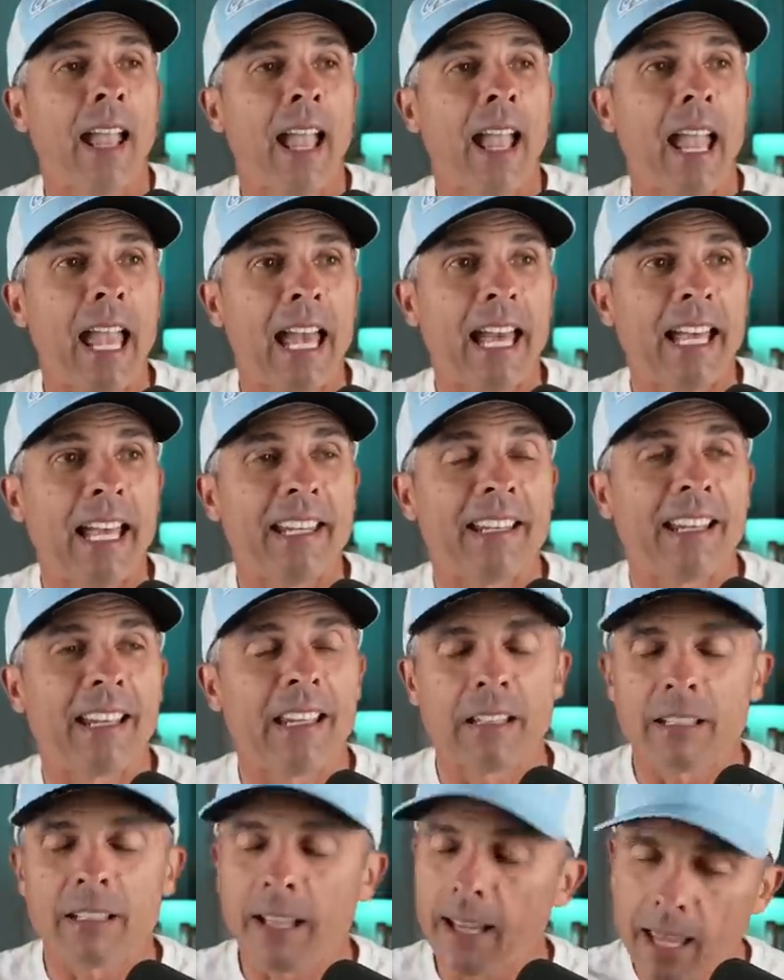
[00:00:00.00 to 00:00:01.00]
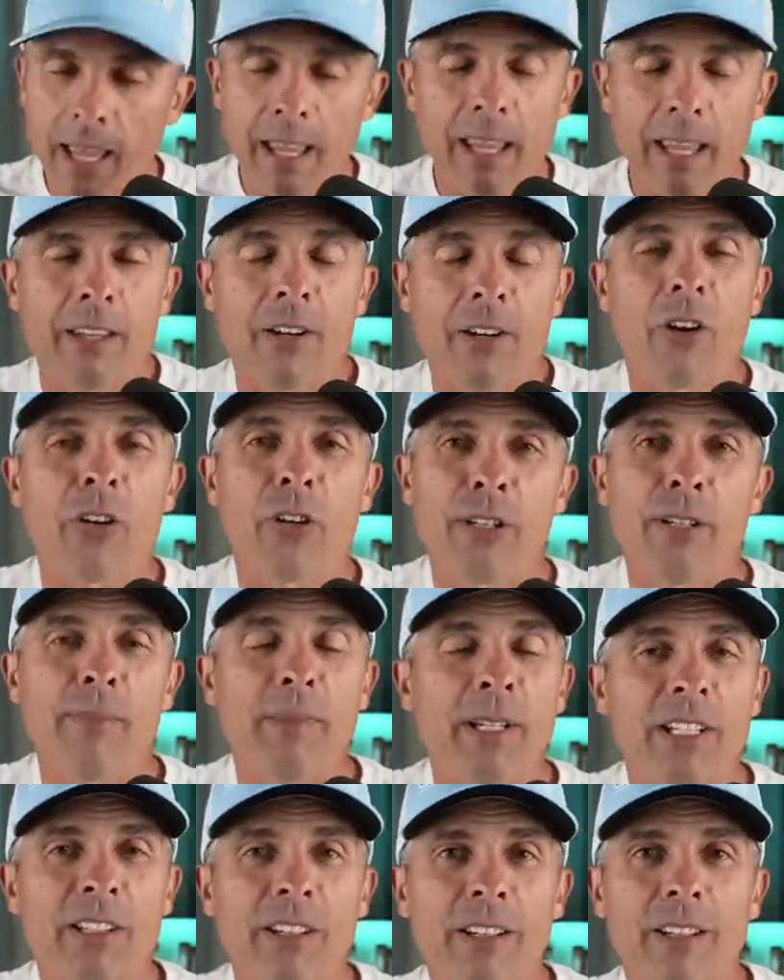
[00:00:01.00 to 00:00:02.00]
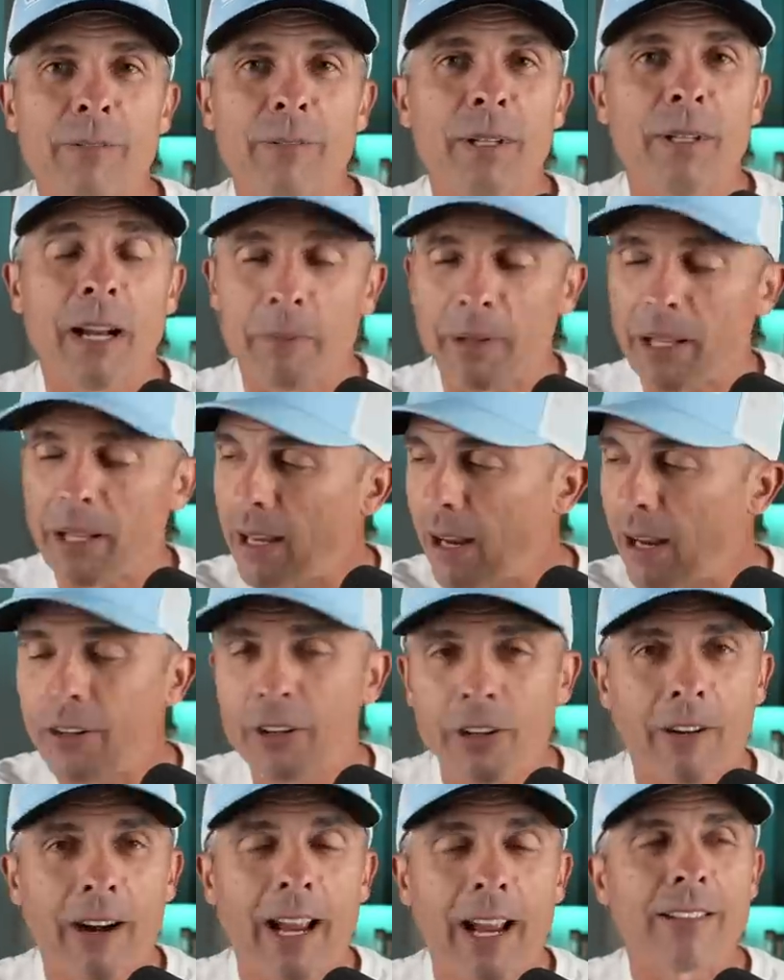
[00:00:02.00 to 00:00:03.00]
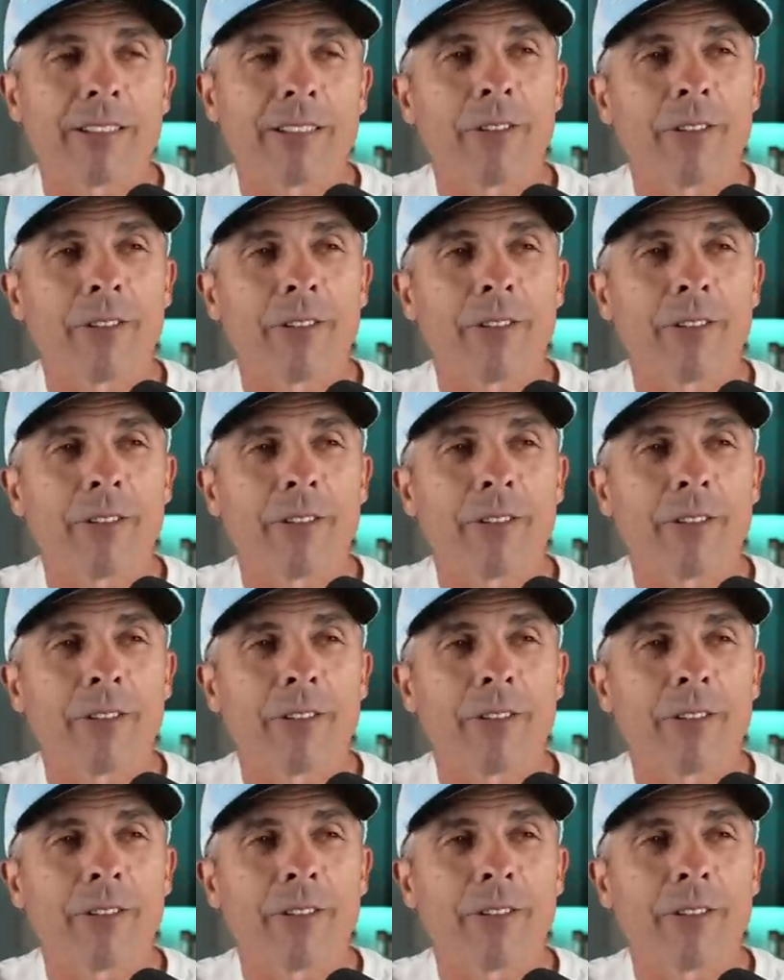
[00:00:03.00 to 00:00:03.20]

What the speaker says: And he's like, hey, you know, good to meet you. Good to meet you. I'm like, are you all right?